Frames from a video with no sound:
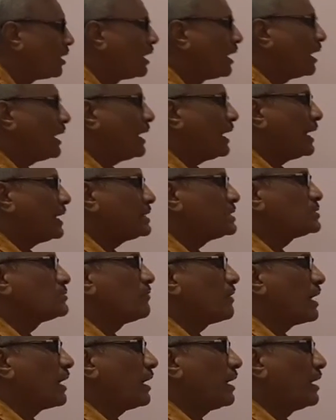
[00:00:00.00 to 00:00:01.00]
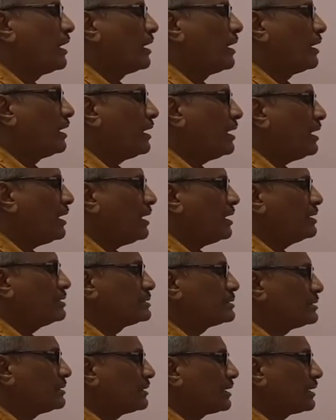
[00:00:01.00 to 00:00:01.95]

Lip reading: and that's why he is